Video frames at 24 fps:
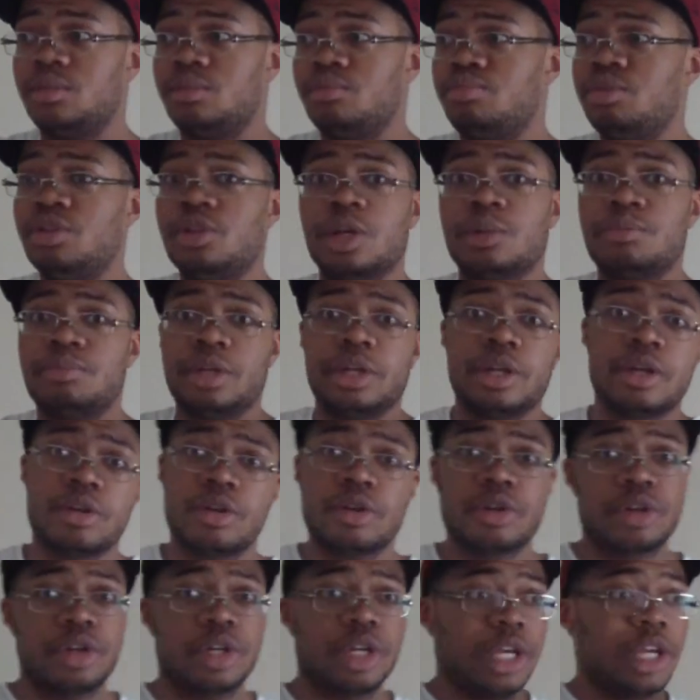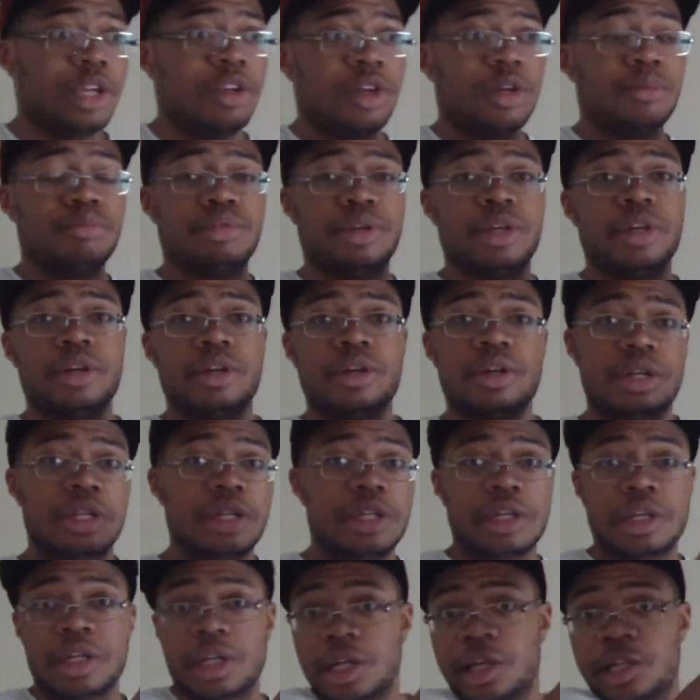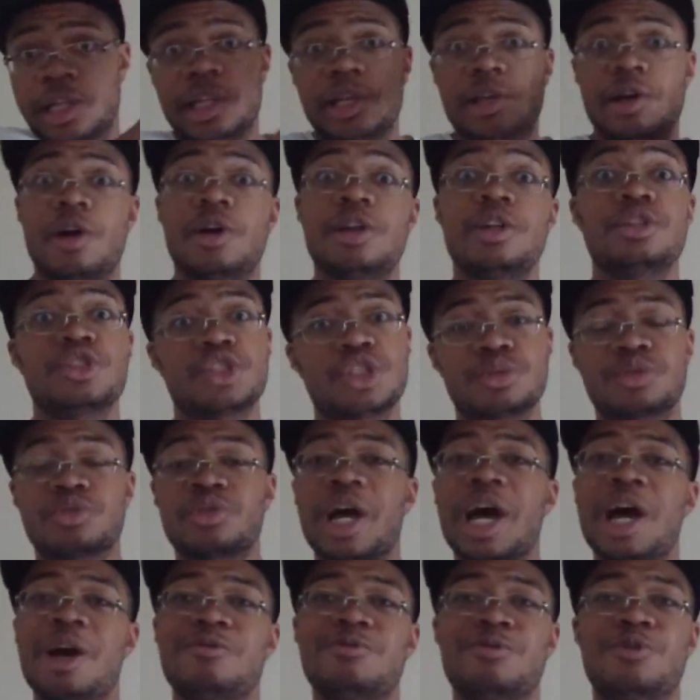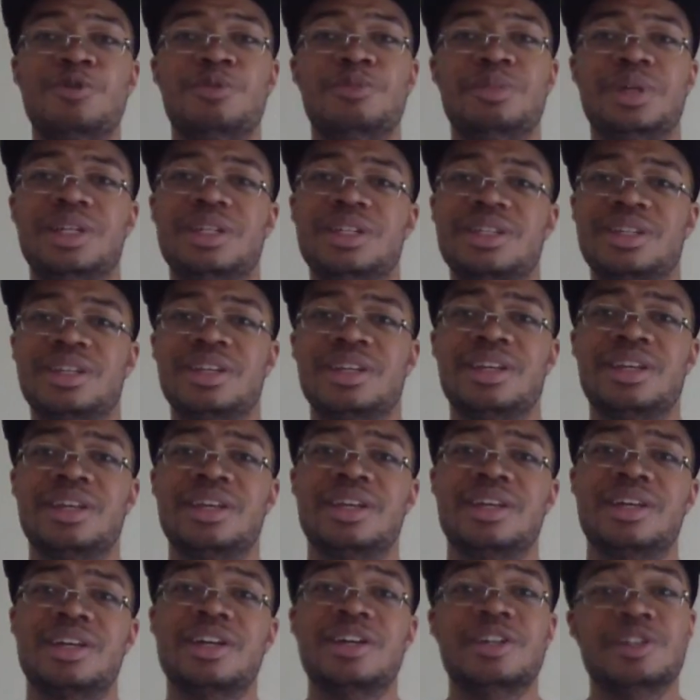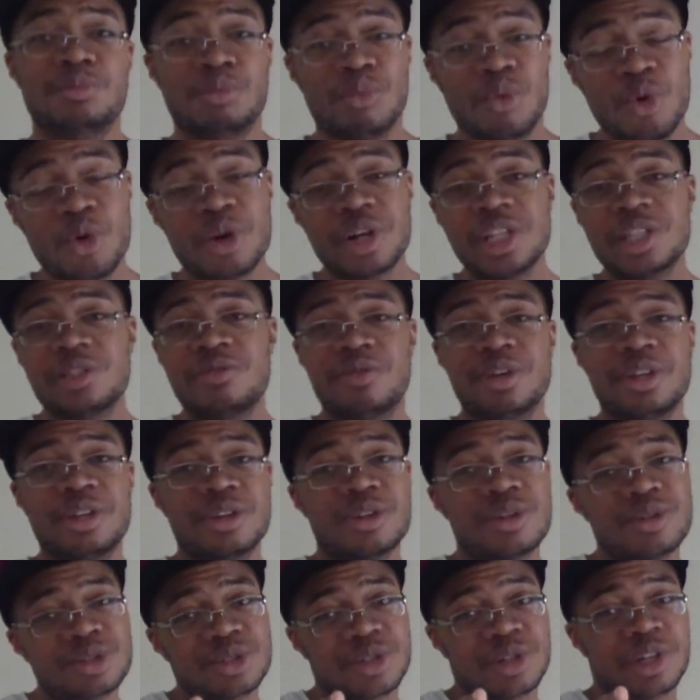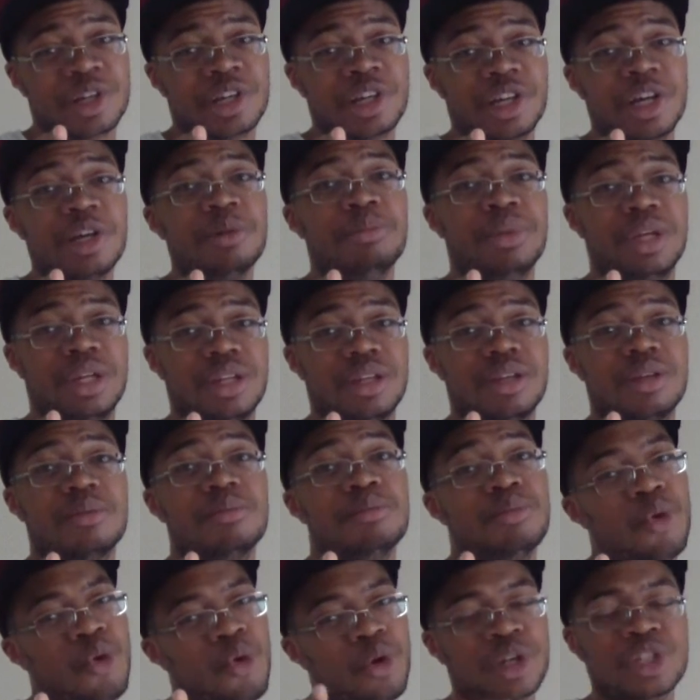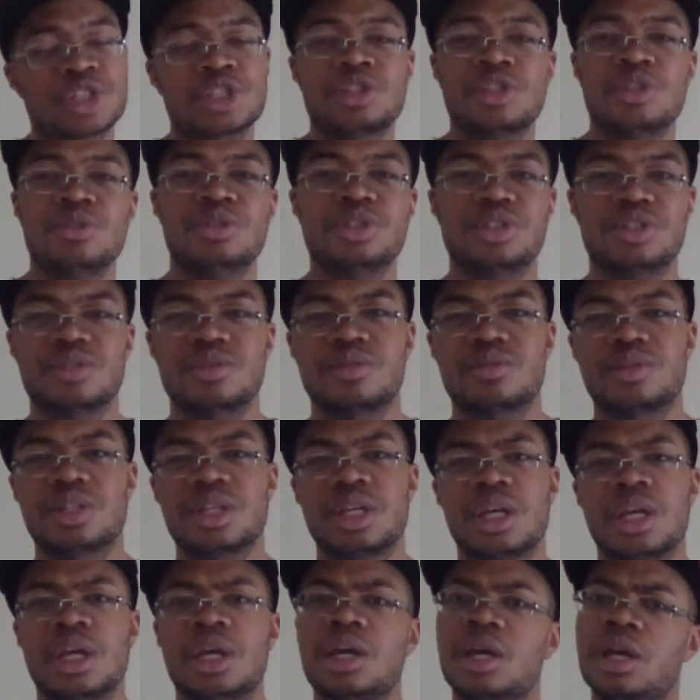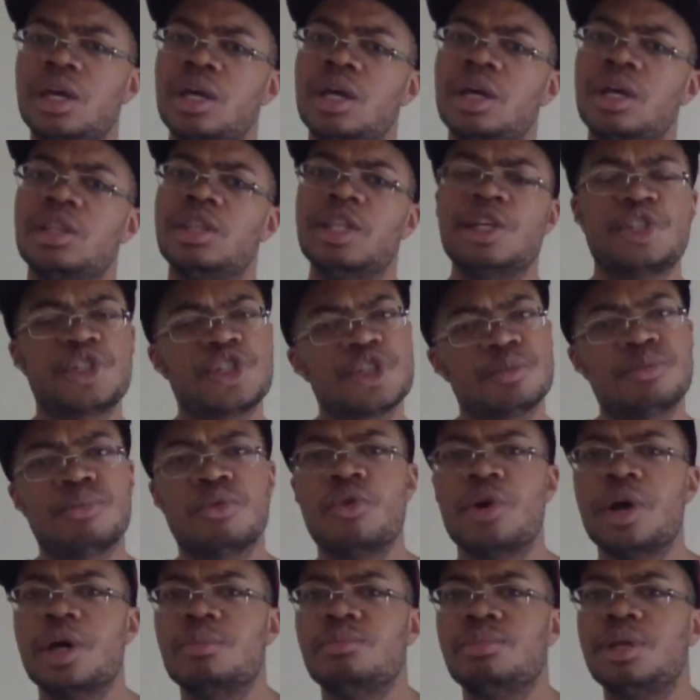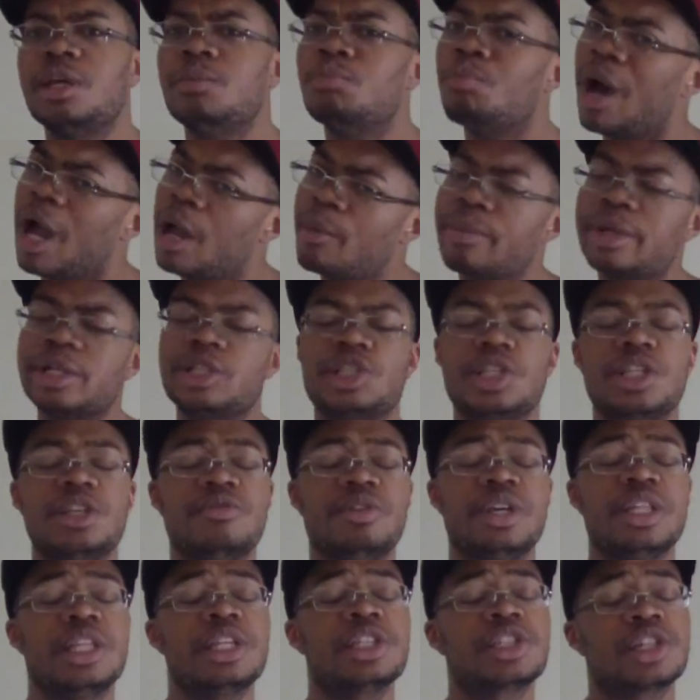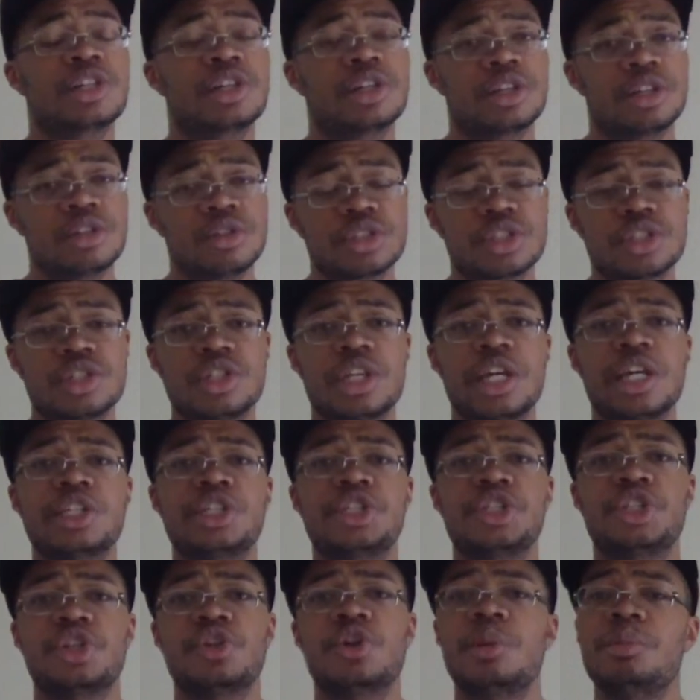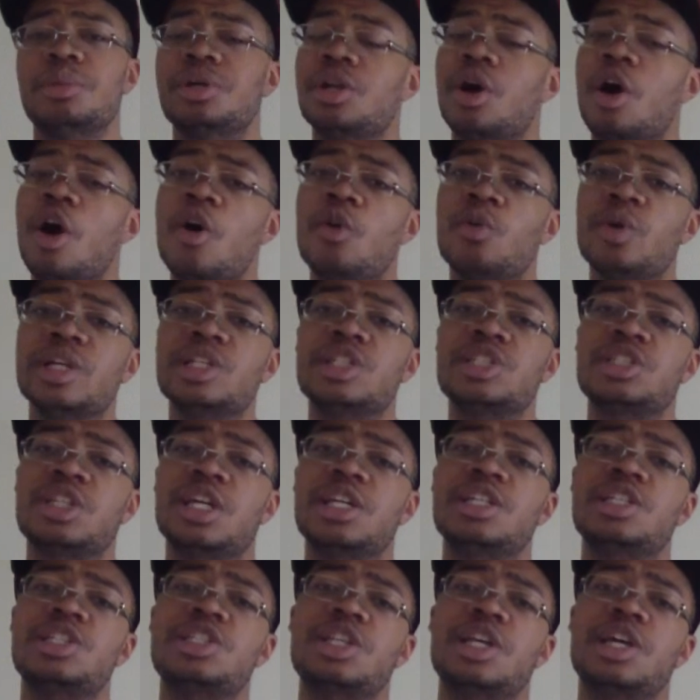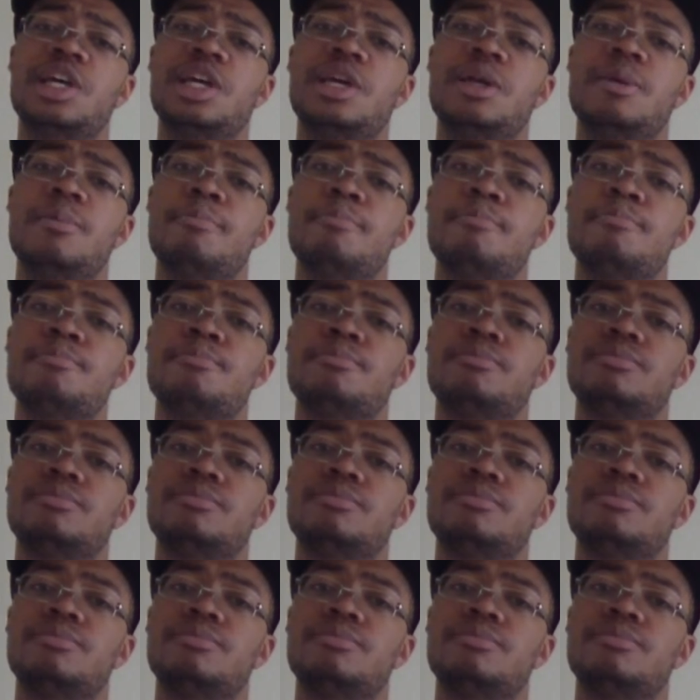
Put up here or eat up here and click on it. Subscribe for me. Because more of these videos are coming. More exclusive. This is your boy MB, Micro TV. This concludes today's show. I'm going to always stay the same.